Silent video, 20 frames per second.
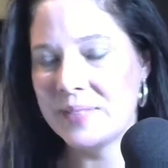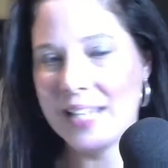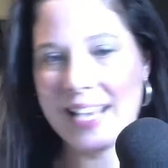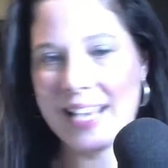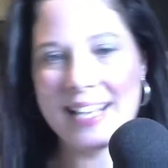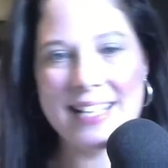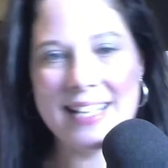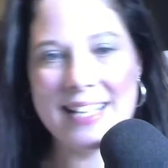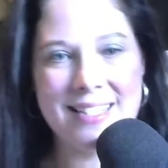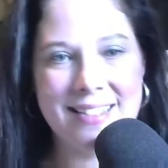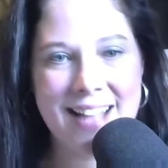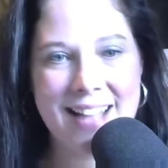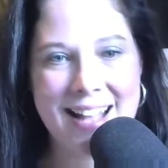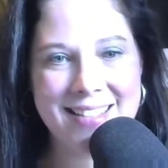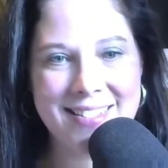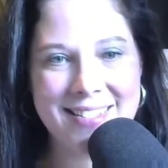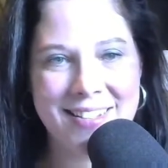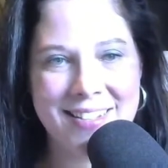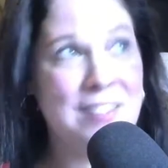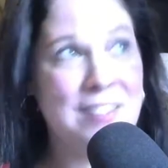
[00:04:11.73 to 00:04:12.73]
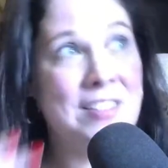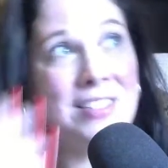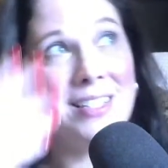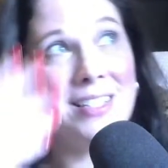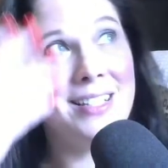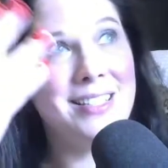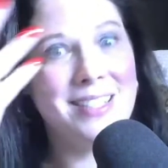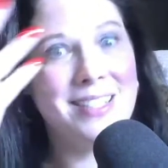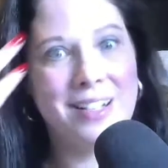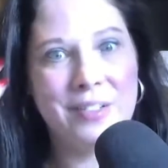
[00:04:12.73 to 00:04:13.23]
And it's Alaska, and the
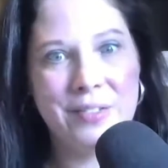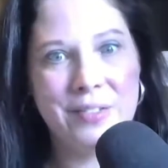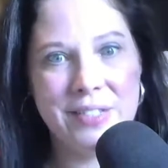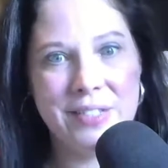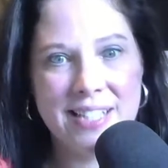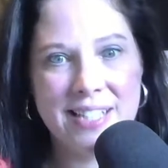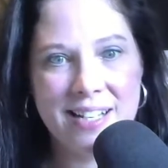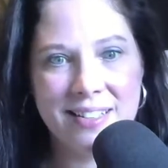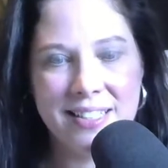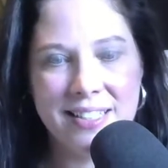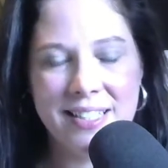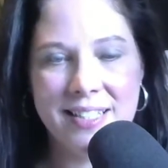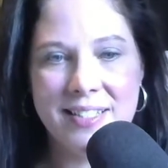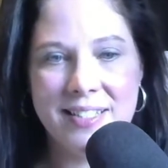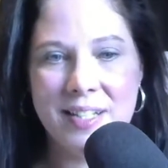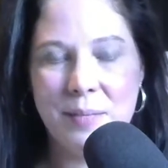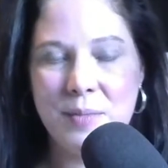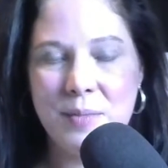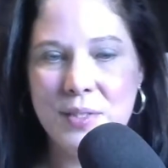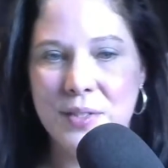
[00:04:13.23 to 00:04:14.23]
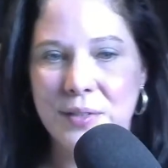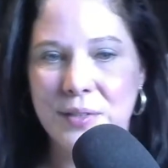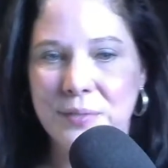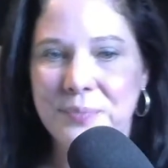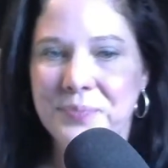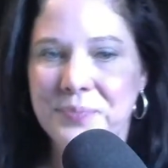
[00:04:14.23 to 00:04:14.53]
sun's not going down anytime soon.